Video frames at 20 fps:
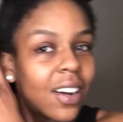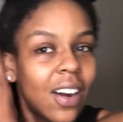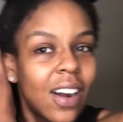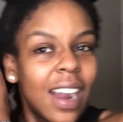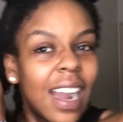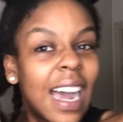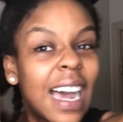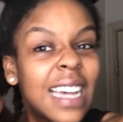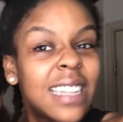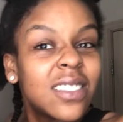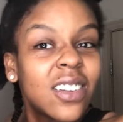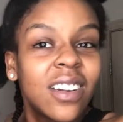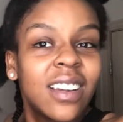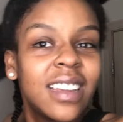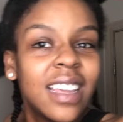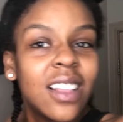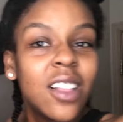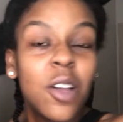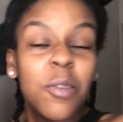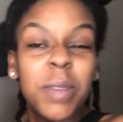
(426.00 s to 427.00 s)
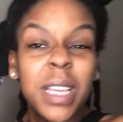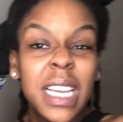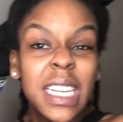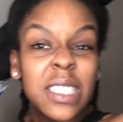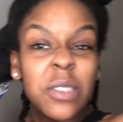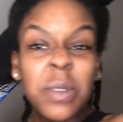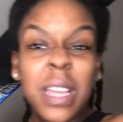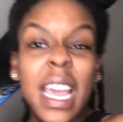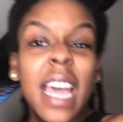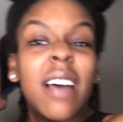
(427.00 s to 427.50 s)
eyes aren't yellow because
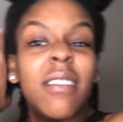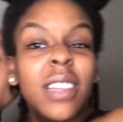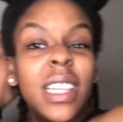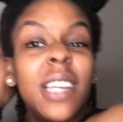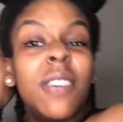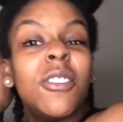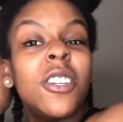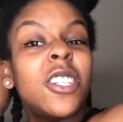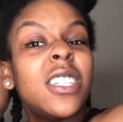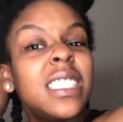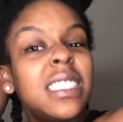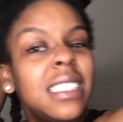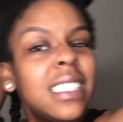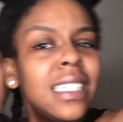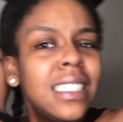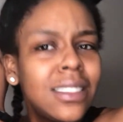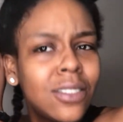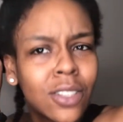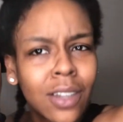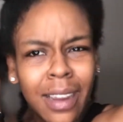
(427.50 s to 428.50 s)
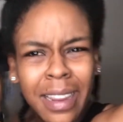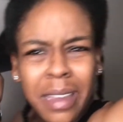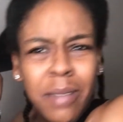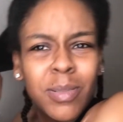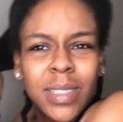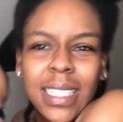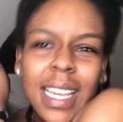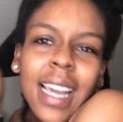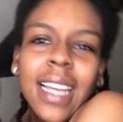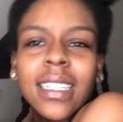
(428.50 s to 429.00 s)
we have liver disease or
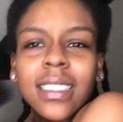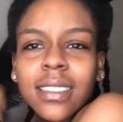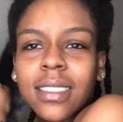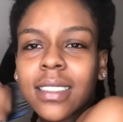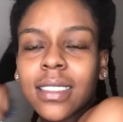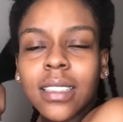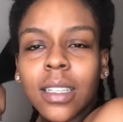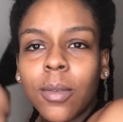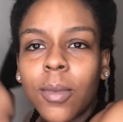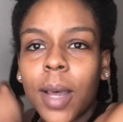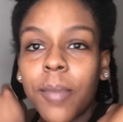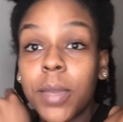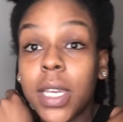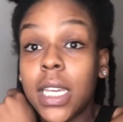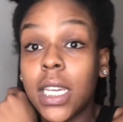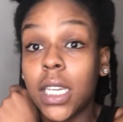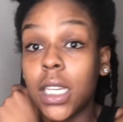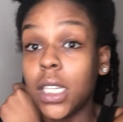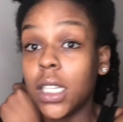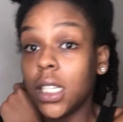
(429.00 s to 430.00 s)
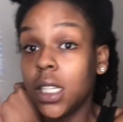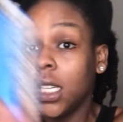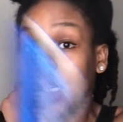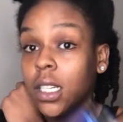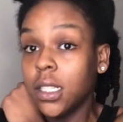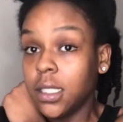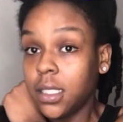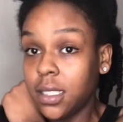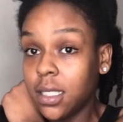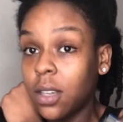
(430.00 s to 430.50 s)
hepatitis or something. I mean,
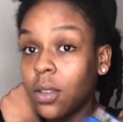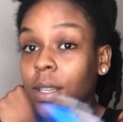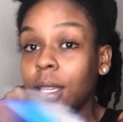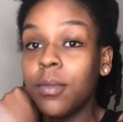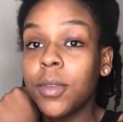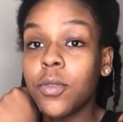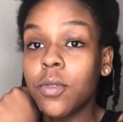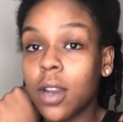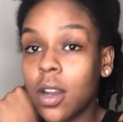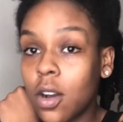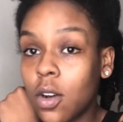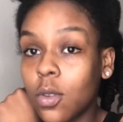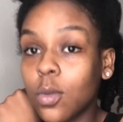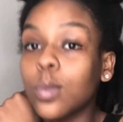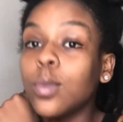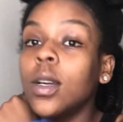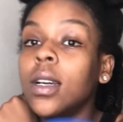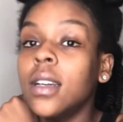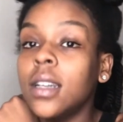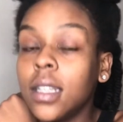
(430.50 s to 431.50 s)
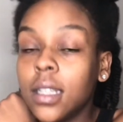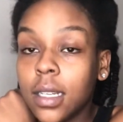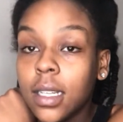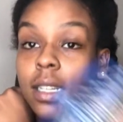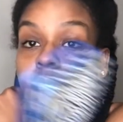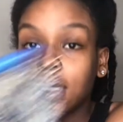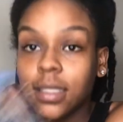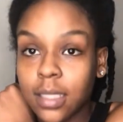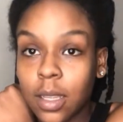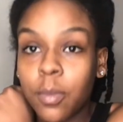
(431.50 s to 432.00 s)
don't get me wrong,
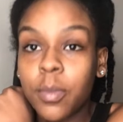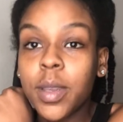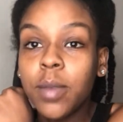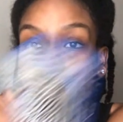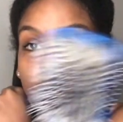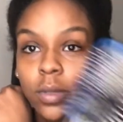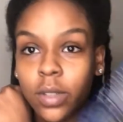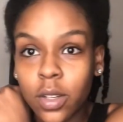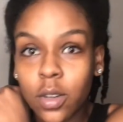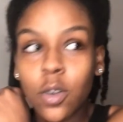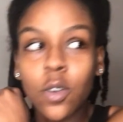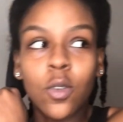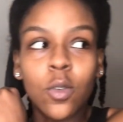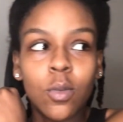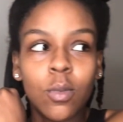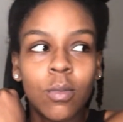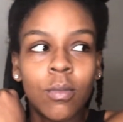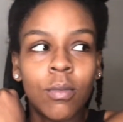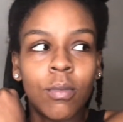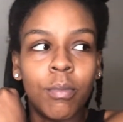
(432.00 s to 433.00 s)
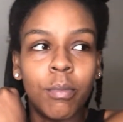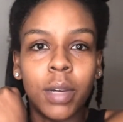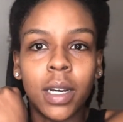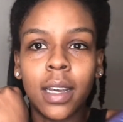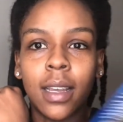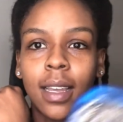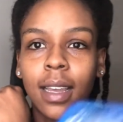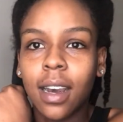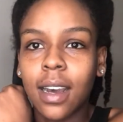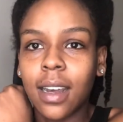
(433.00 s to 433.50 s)
some people do, but